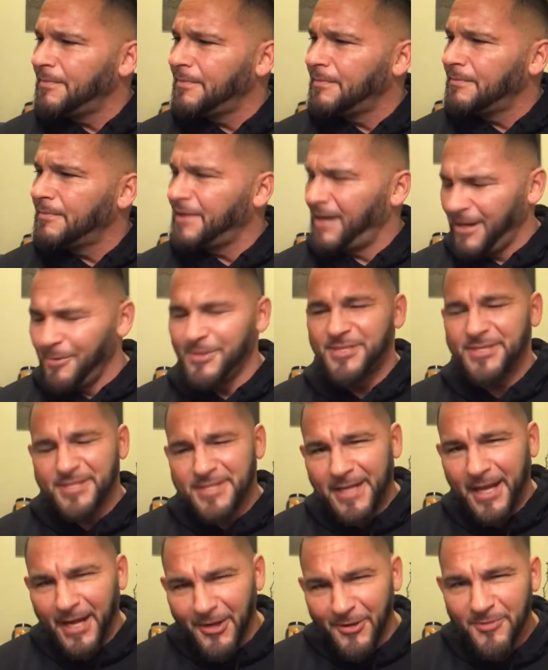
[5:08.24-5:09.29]
And I was
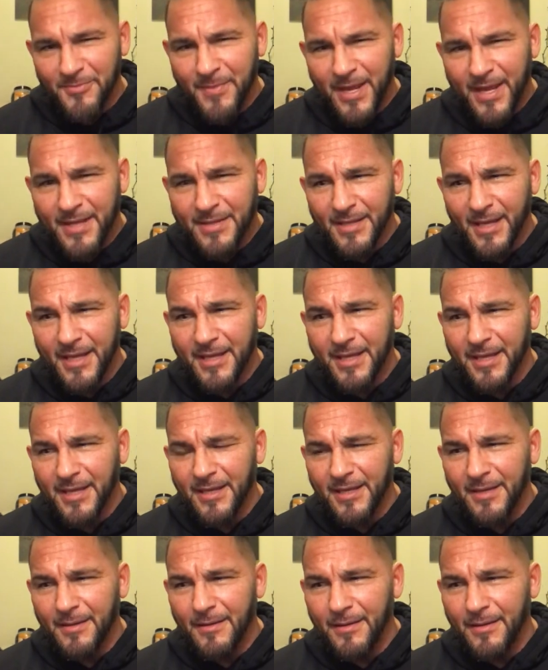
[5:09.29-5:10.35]
scared, man. Like,
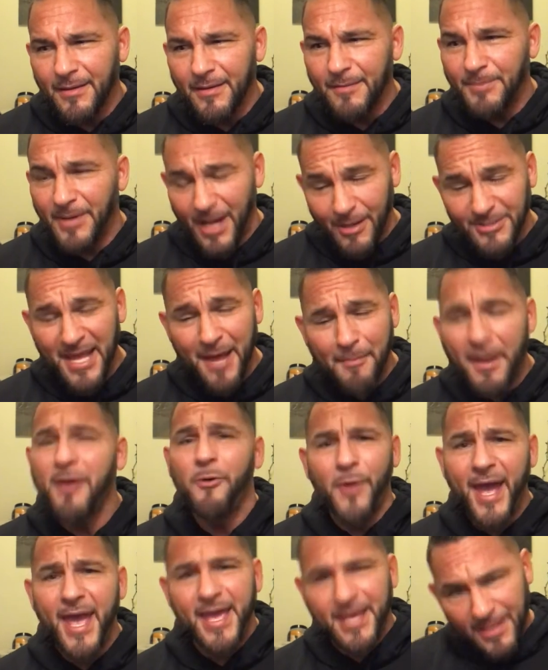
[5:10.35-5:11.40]
but I was on my
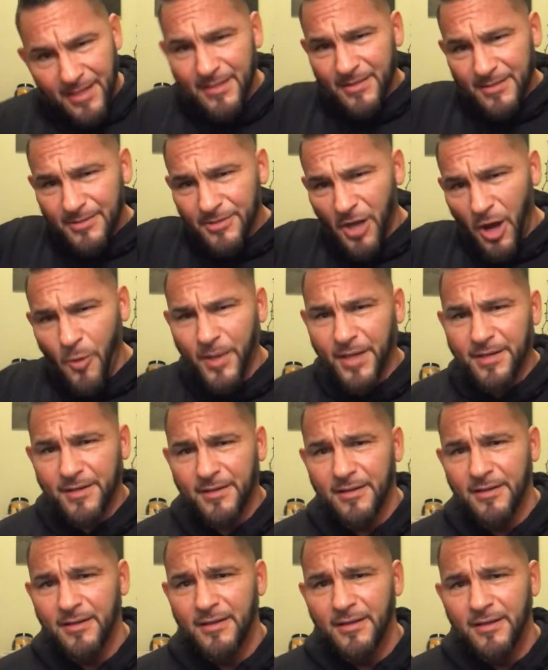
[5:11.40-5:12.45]
way, going.
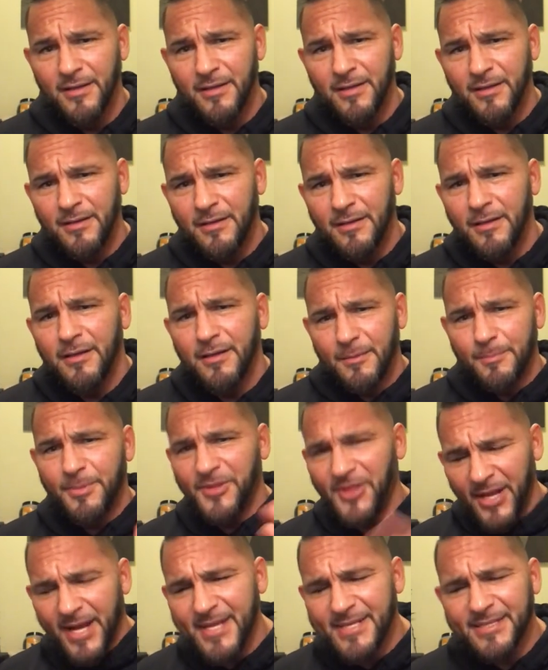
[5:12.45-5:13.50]
But
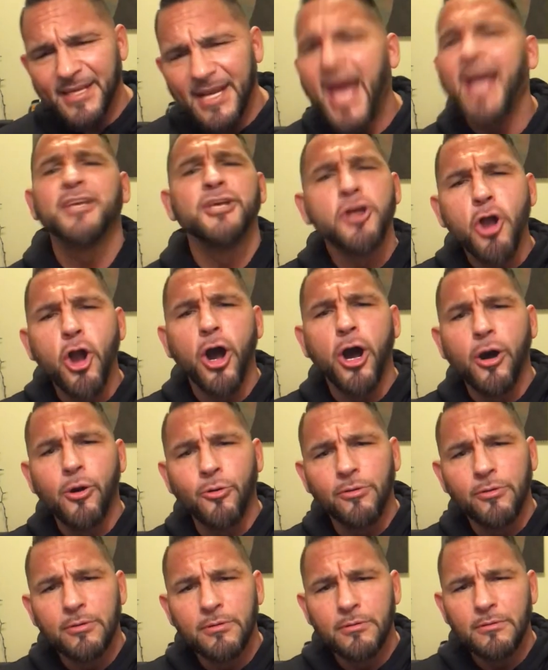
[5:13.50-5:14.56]
then I said, I can go
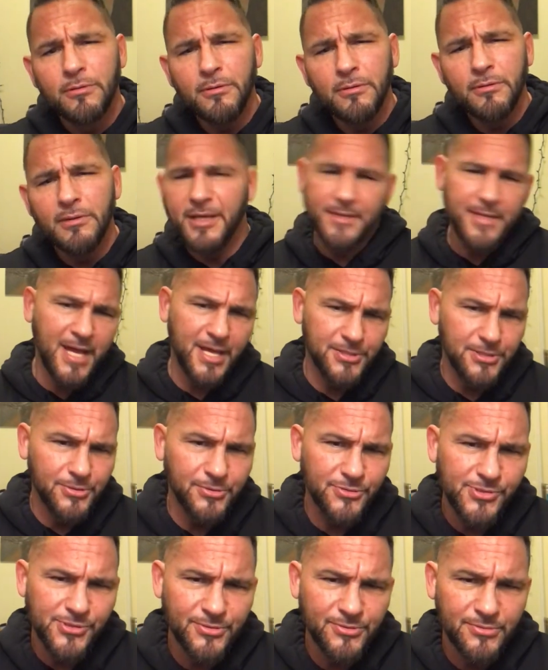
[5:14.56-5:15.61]
and not
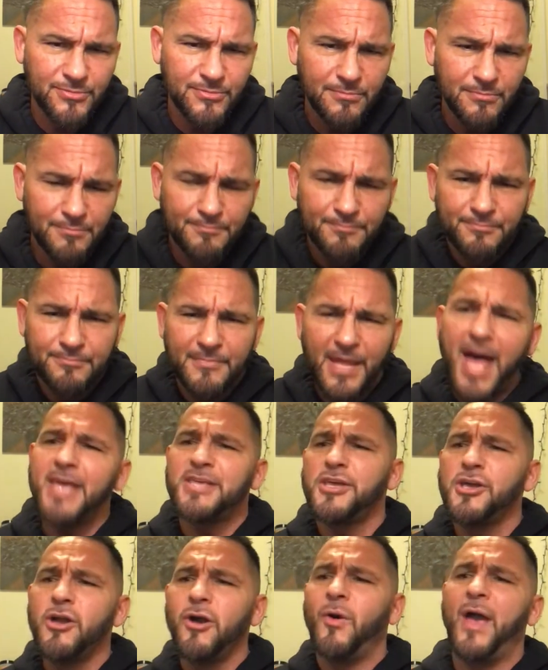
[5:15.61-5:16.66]
use. I can
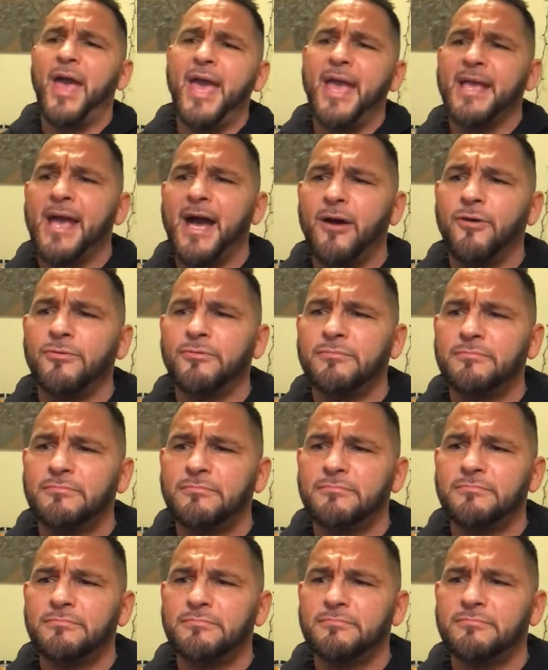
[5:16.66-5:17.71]
go hang out
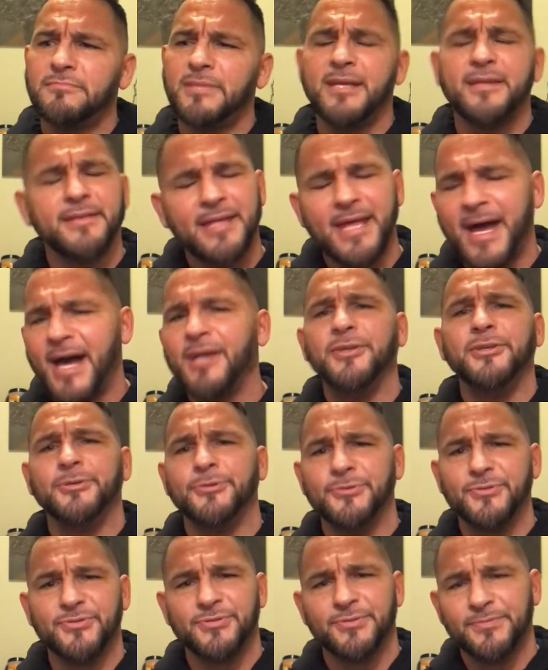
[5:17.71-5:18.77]
and not
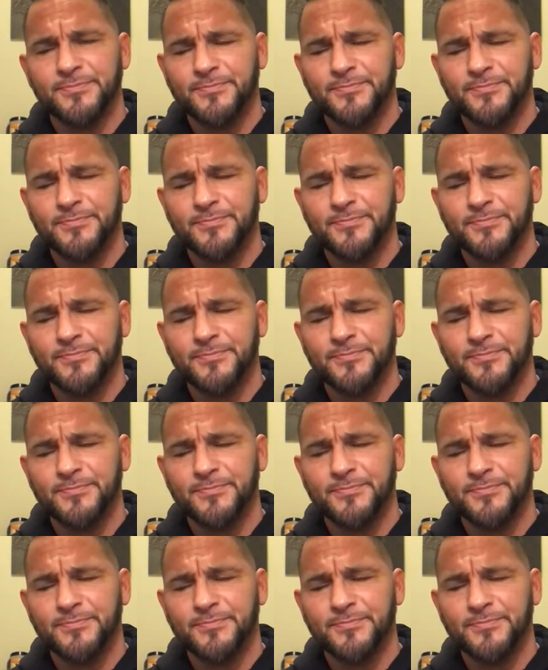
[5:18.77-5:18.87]
use.